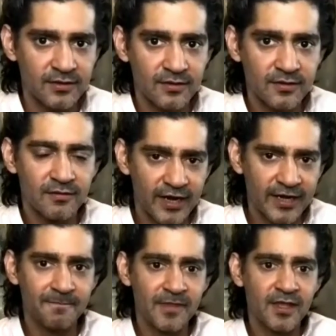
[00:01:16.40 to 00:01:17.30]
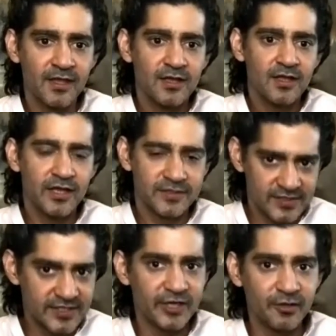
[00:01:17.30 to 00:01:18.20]
Right? It's the
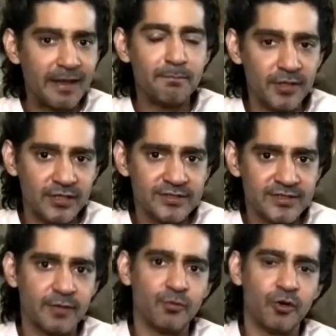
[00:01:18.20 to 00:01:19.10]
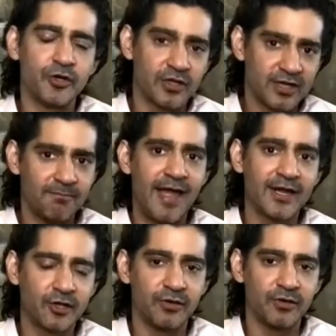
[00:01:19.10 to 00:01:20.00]
city of my birth, and I wanted to come back
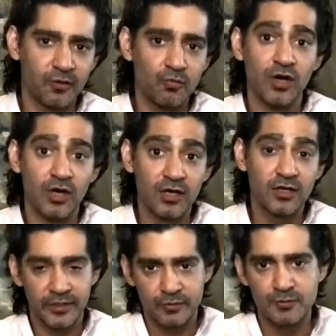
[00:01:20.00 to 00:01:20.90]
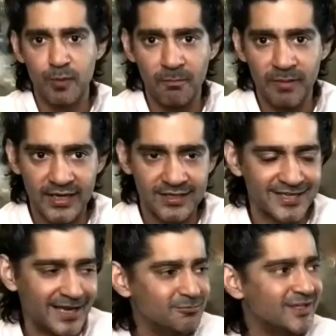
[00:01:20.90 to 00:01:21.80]
to it and work. It was Bombay at the
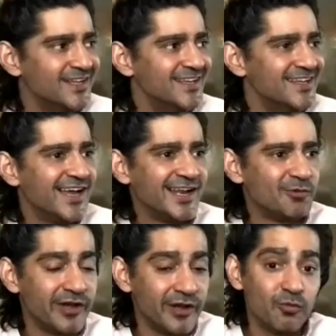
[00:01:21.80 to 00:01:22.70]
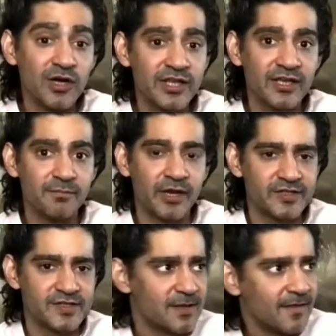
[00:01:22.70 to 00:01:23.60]
time. And I wanted to work here
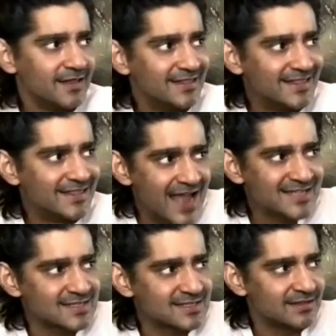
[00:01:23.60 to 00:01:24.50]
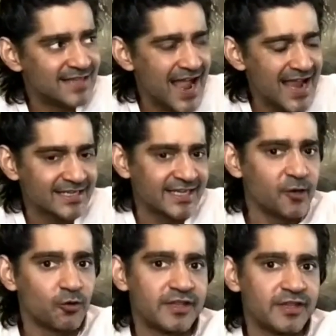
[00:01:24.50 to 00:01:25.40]
because that's that kid
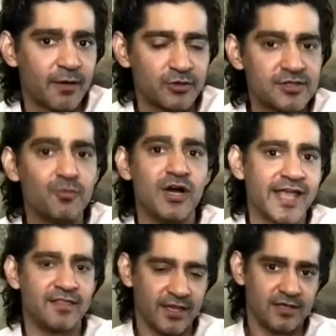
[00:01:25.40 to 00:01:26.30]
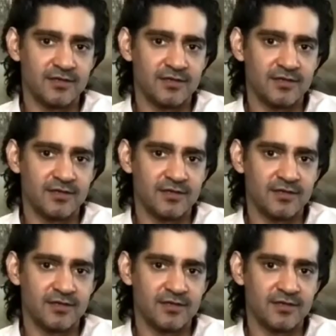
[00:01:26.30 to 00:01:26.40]
over there was the work ethic.